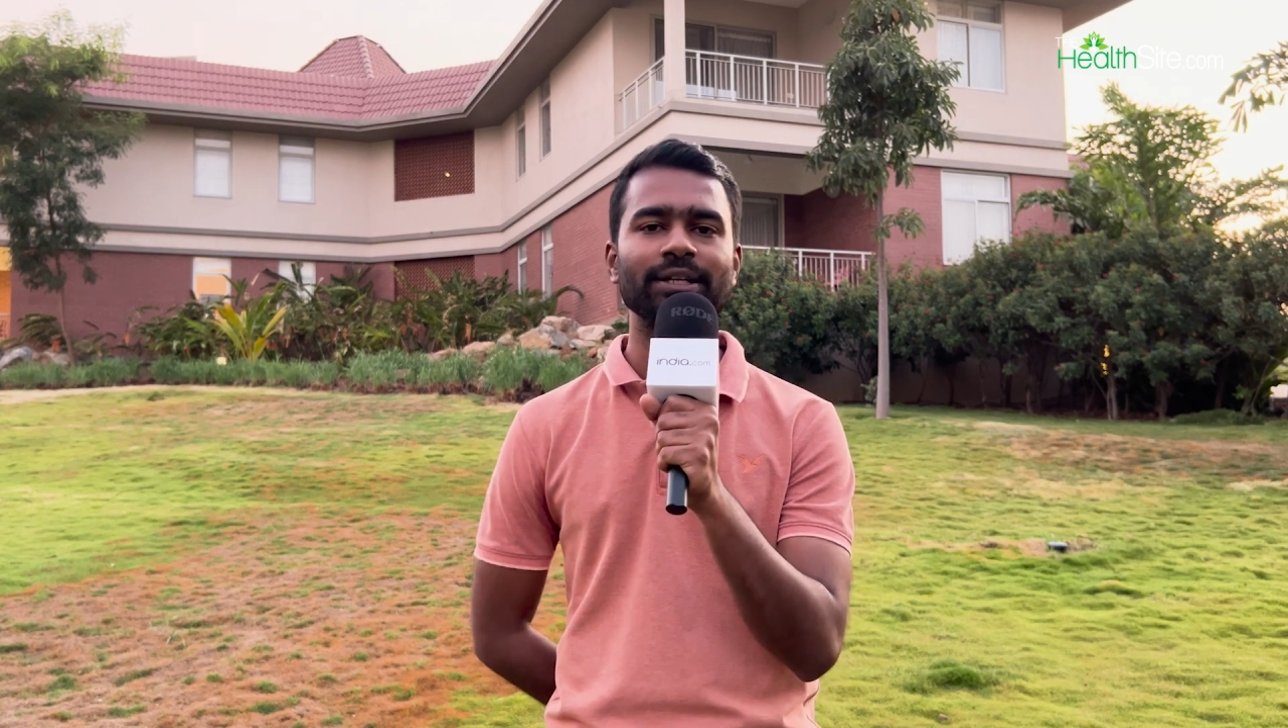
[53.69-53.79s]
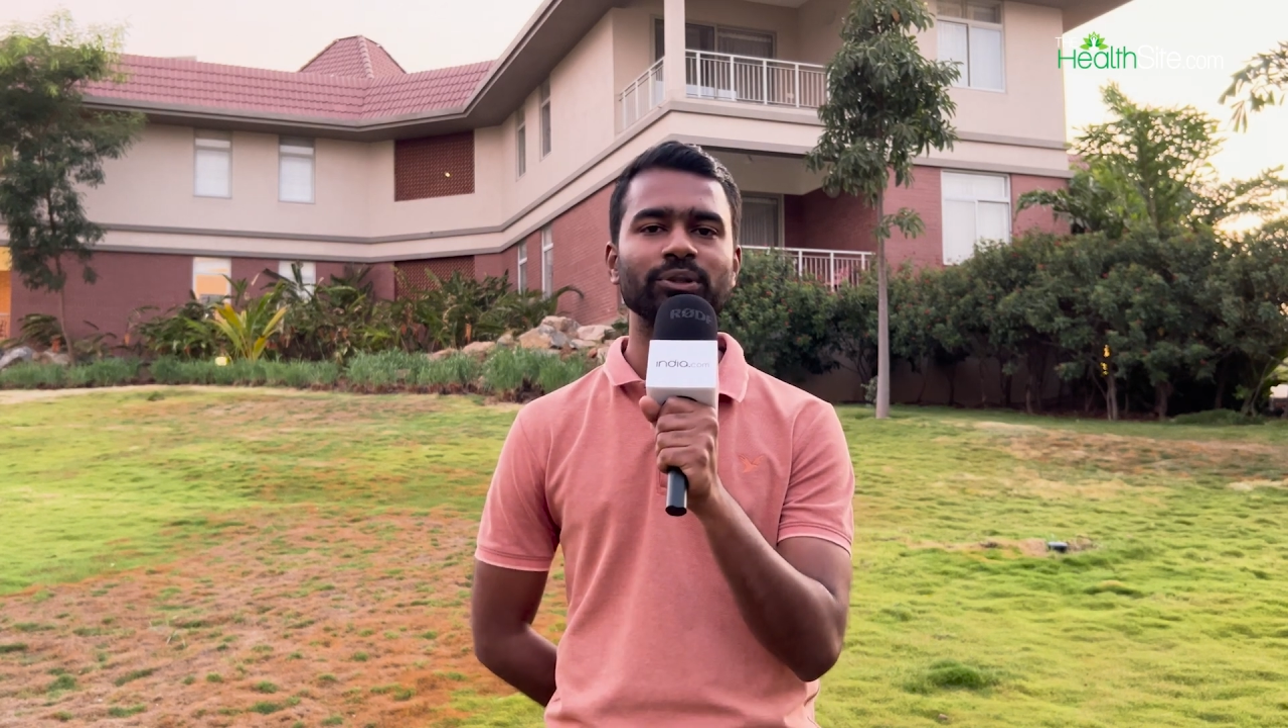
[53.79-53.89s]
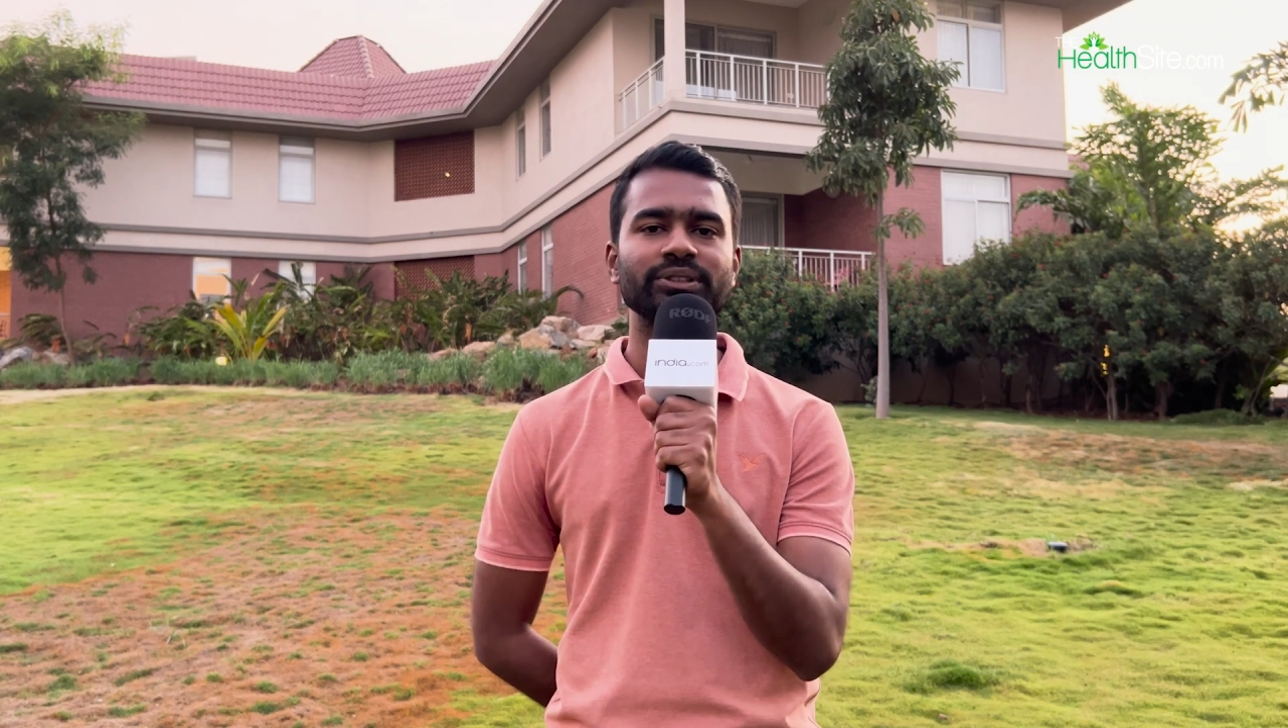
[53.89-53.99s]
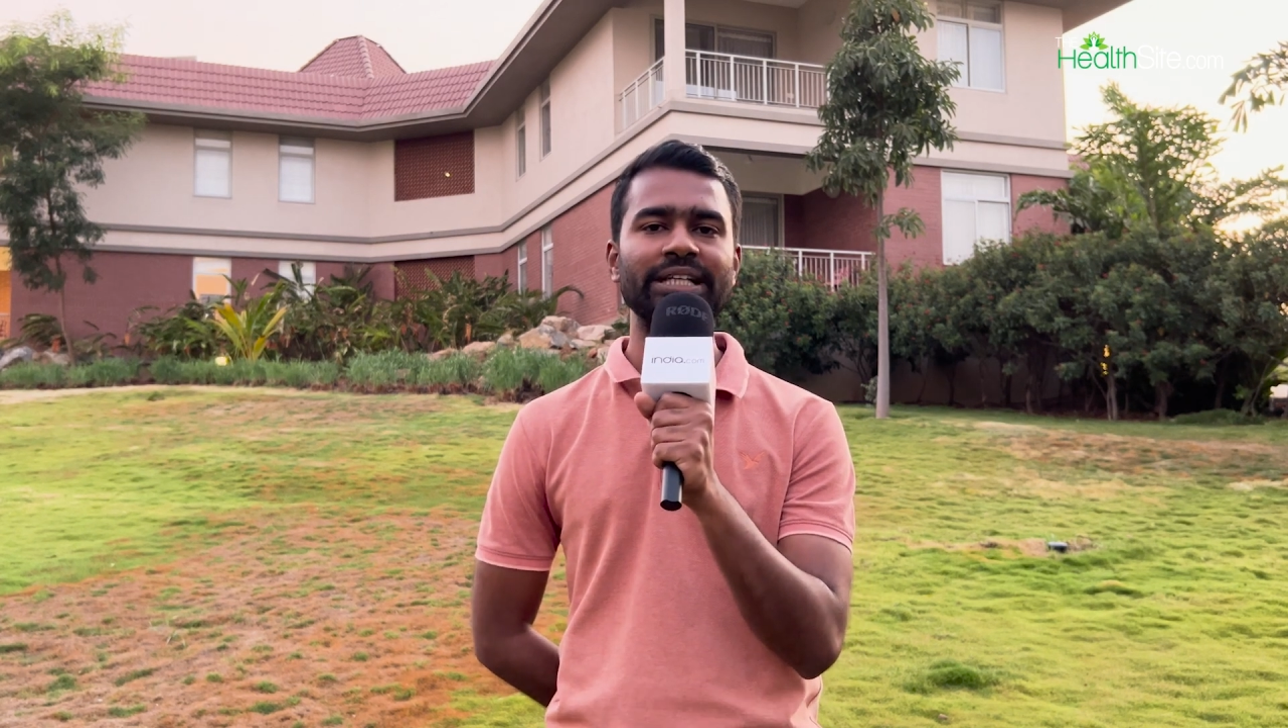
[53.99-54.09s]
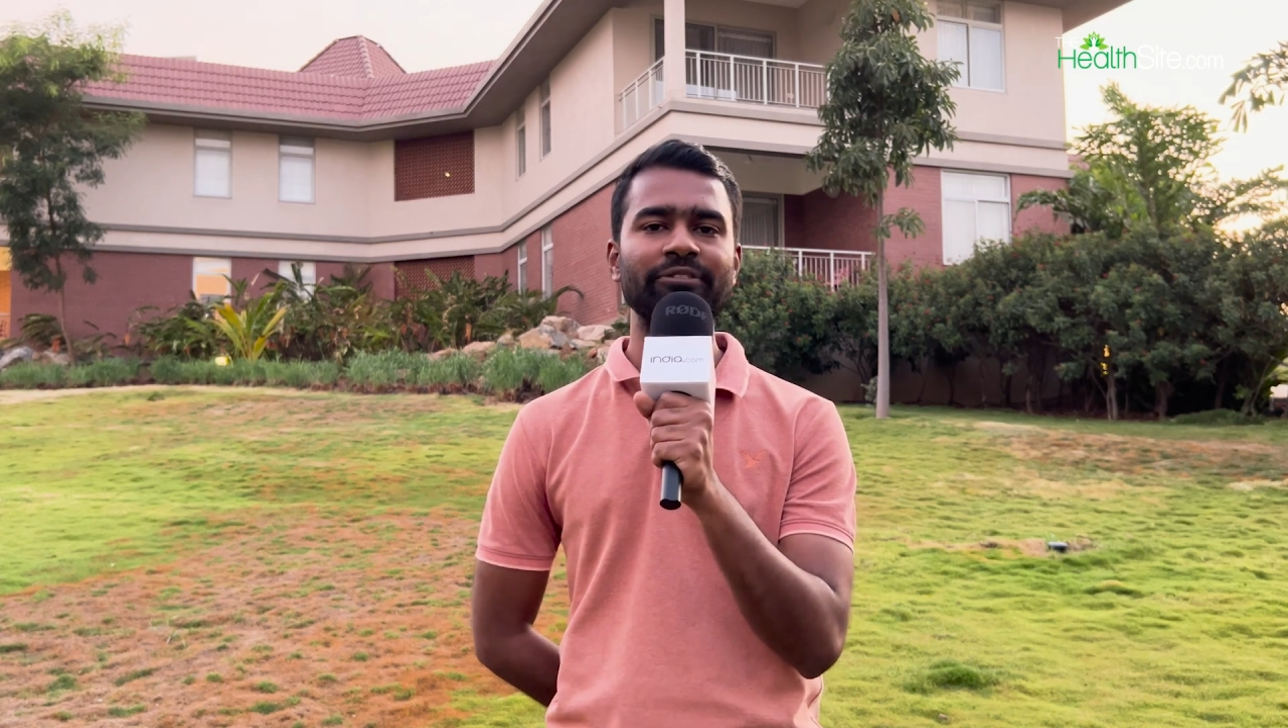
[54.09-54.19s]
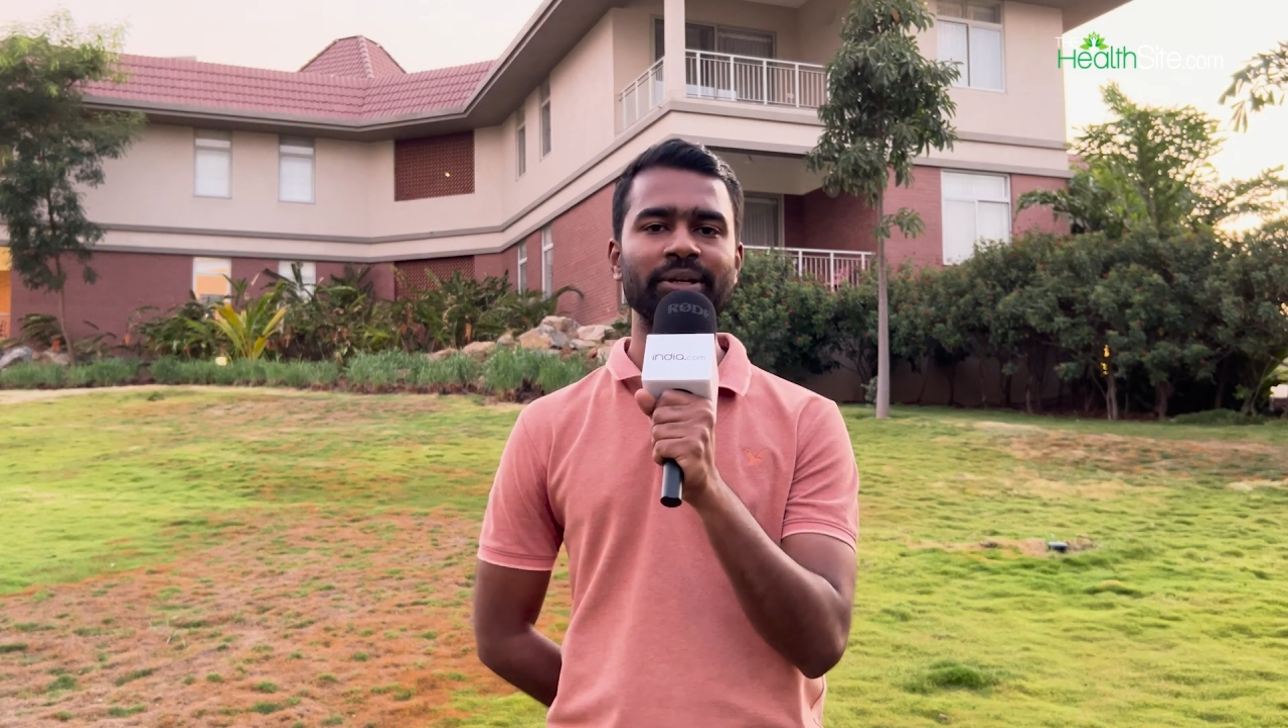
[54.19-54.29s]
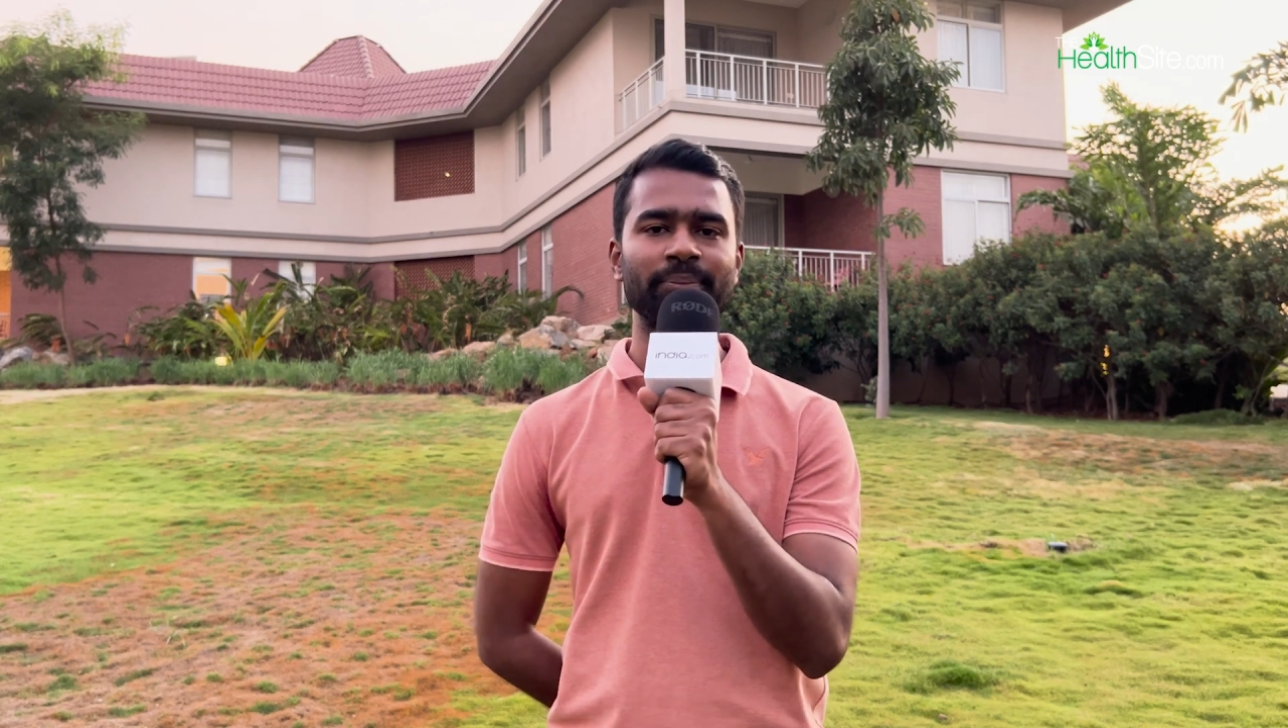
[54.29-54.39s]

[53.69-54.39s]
to 7